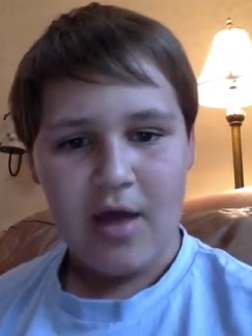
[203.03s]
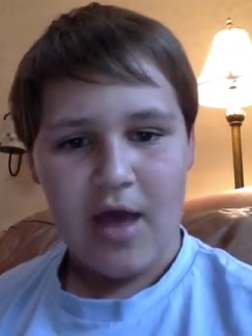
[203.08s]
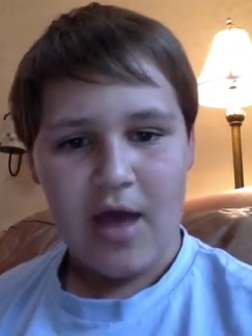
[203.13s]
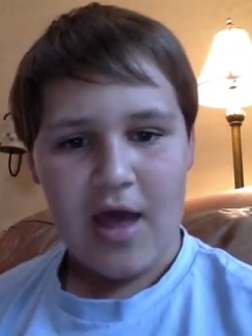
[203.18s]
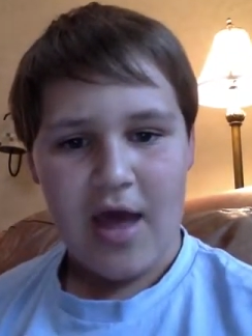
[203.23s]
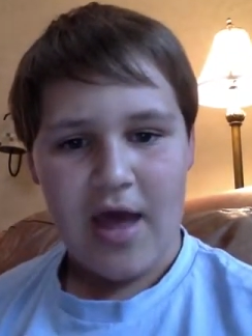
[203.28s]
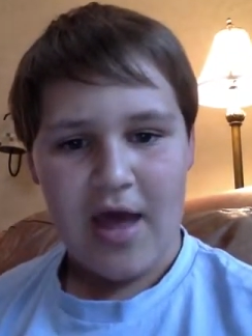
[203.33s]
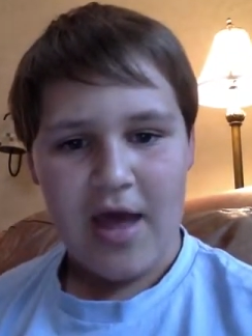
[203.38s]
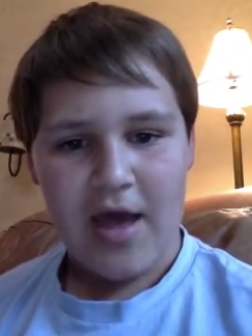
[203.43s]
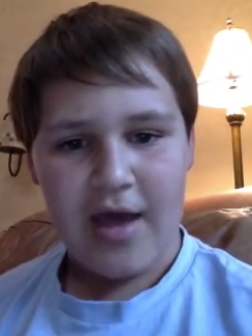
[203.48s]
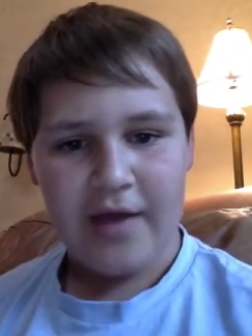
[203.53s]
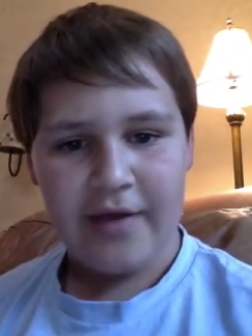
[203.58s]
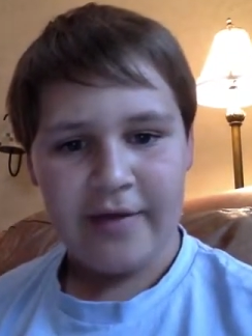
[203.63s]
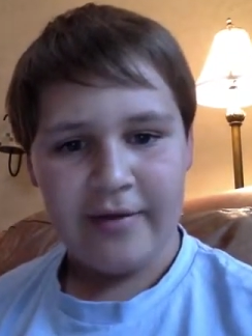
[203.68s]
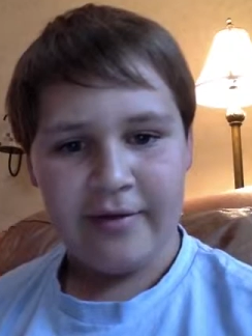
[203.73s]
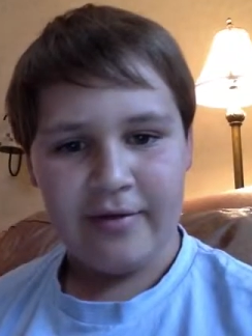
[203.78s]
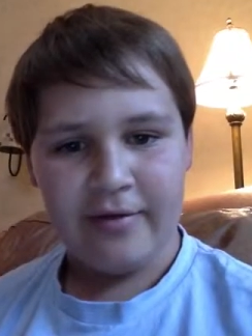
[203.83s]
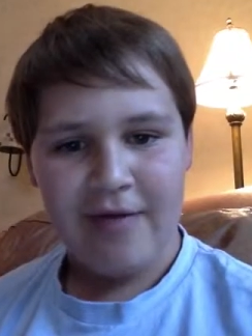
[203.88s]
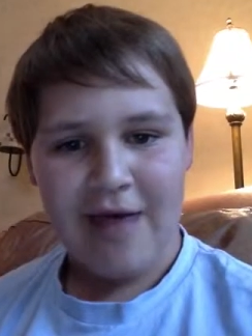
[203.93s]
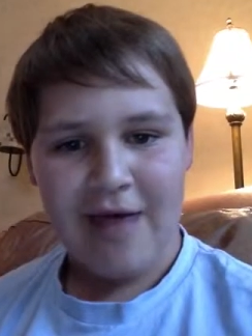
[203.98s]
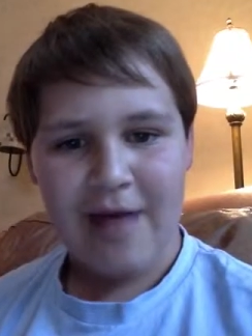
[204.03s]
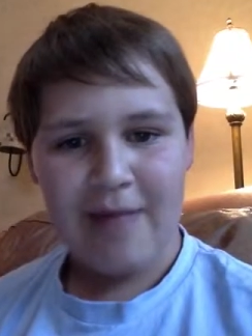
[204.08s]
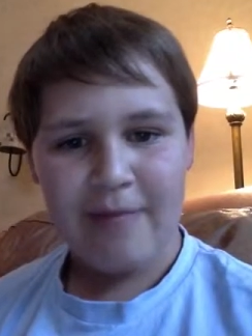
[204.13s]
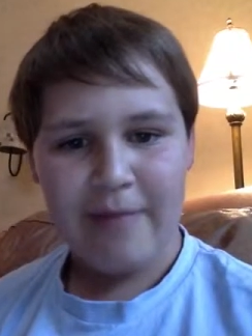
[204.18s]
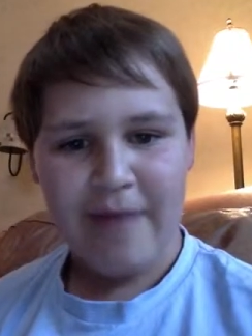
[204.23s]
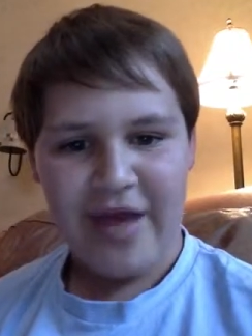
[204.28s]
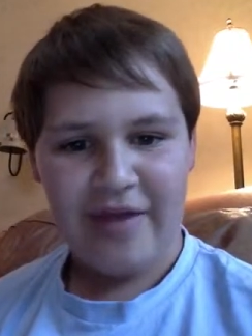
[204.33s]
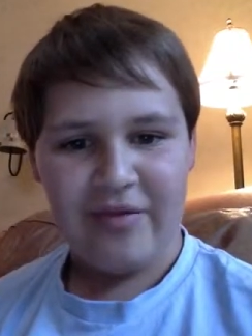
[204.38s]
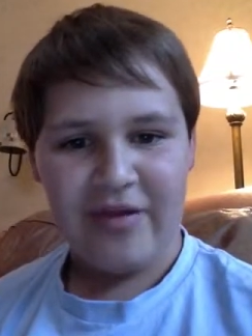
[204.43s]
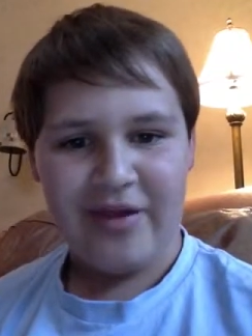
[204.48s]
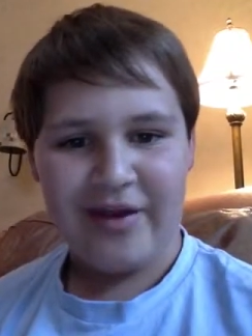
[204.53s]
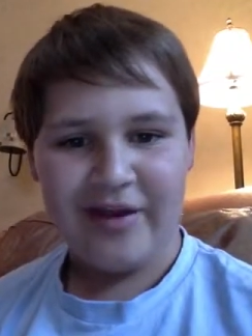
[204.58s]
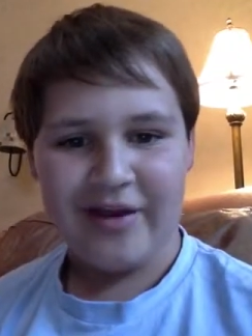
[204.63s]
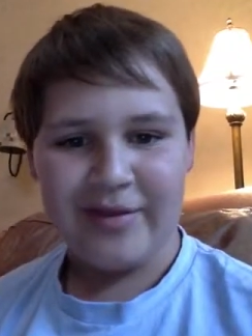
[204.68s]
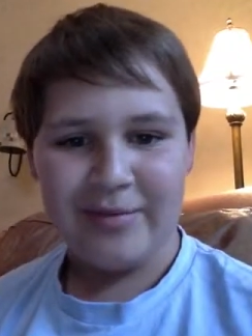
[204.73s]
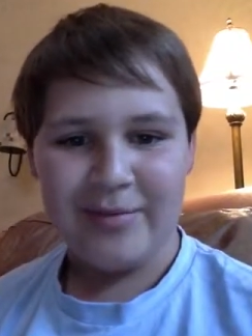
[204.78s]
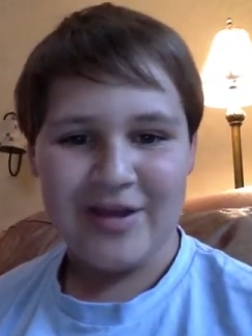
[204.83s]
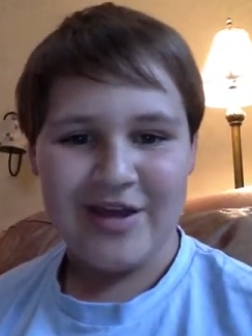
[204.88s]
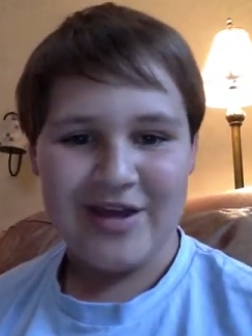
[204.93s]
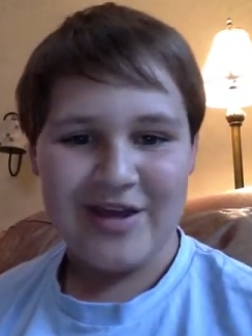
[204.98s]
and that meant that it
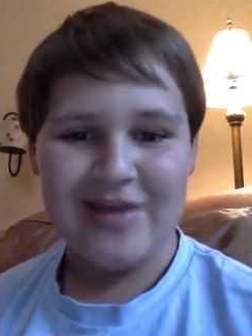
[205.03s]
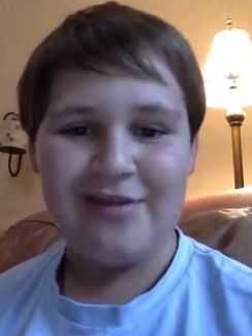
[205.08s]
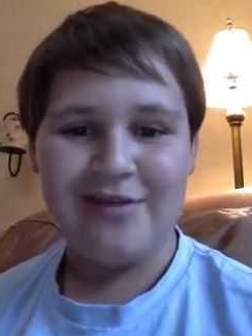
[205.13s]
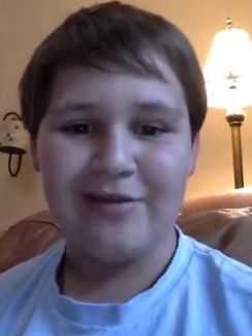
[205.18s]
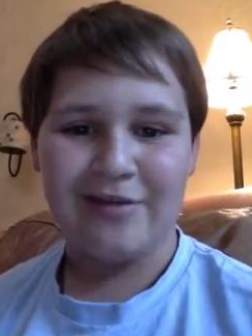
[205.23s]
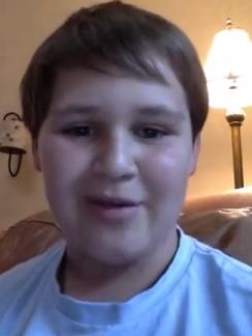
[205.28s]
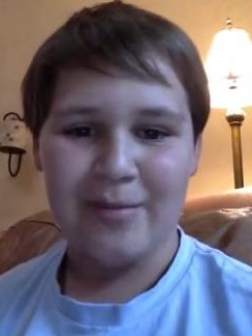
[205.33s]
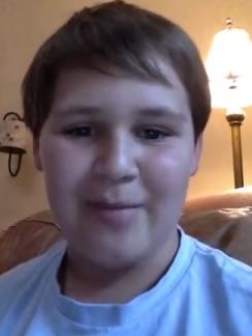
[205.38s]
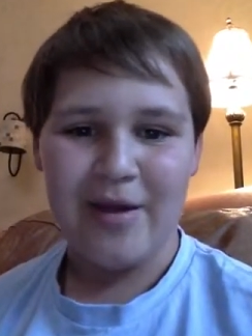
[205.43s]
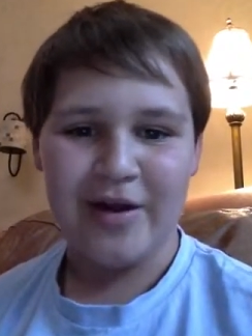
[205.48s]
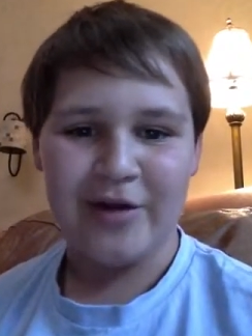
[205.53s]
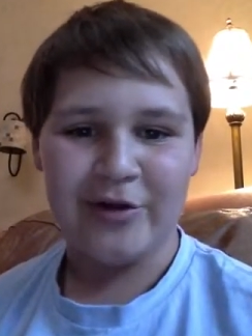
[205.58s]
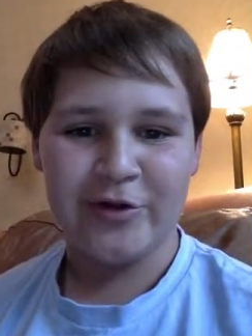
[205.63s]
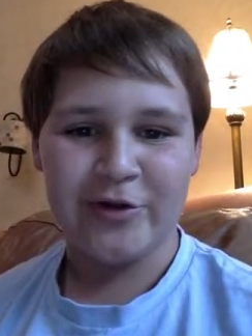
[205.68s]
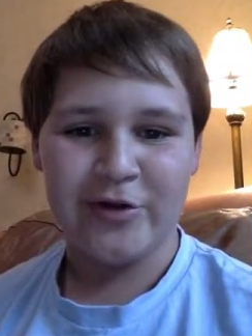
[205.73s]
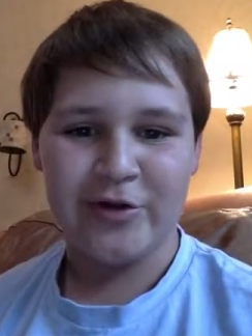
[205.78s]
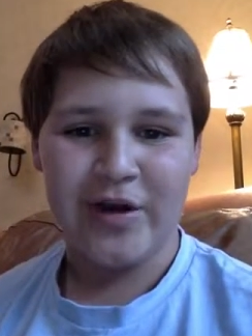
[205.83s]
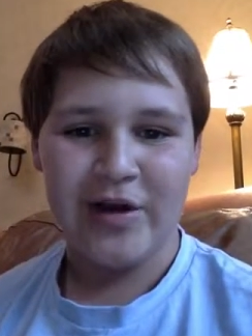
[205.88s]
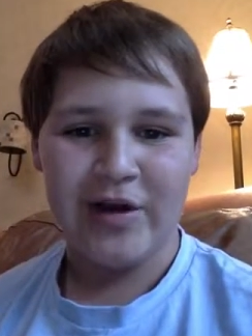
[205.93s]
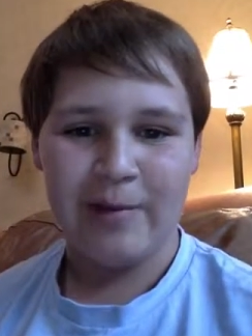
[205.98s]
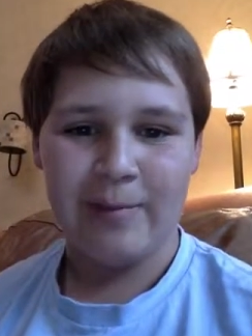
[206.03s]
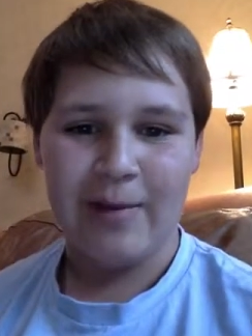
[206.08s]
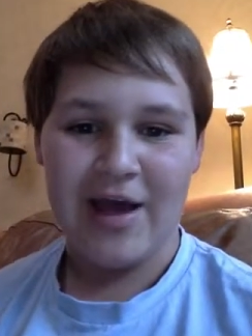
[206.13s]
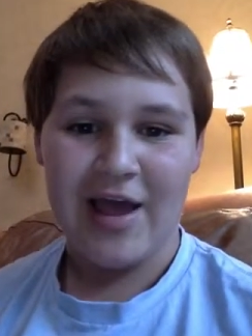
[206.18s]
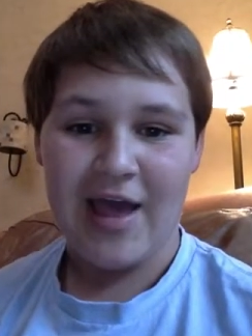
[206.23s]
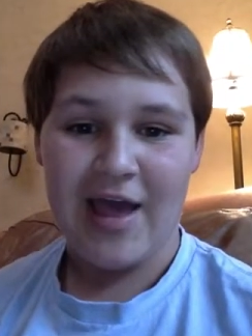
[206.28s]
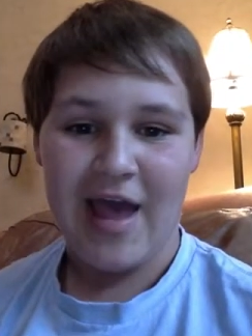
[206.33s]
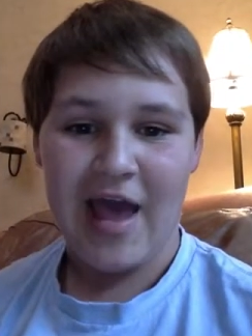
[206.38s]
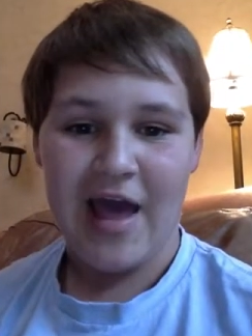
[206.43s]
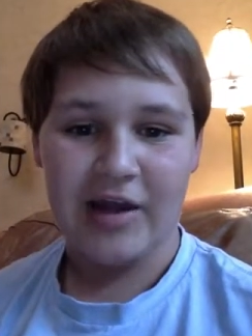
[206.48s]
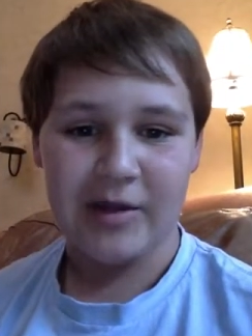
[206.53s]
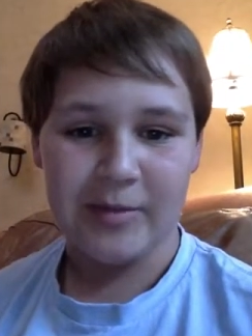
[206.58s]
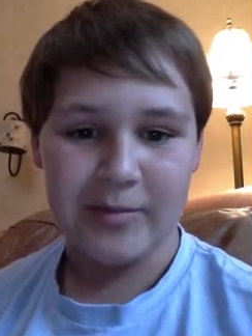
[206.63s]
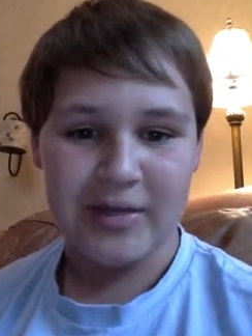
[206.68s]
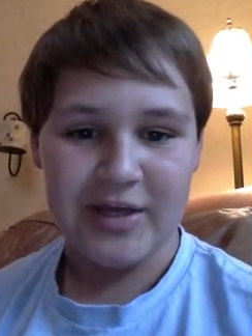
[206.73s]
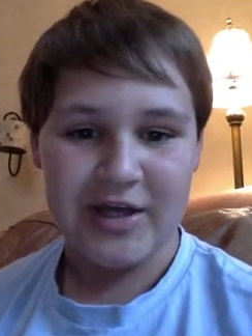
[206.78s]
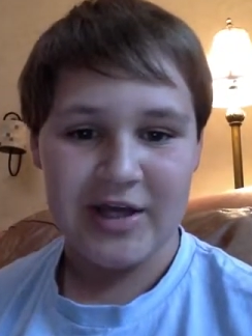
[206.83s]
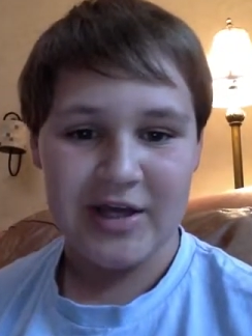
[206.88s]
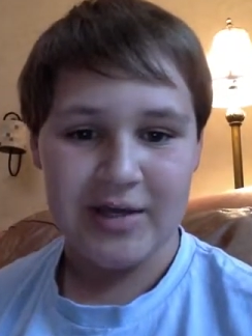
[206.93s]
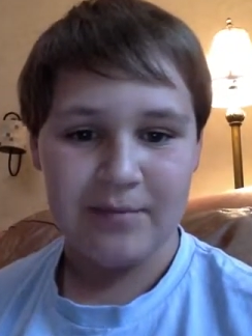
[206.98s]
could be easily penetrated by
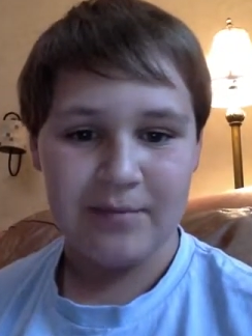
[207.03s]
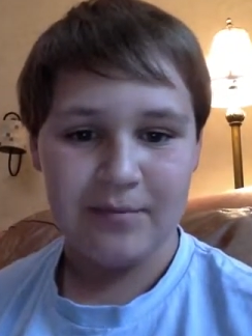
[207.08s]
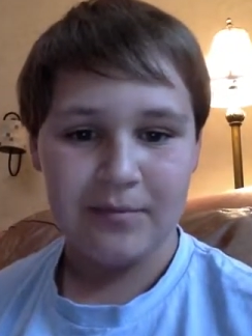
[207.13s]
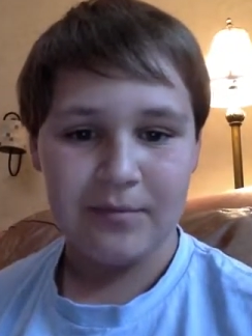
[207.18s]
enemy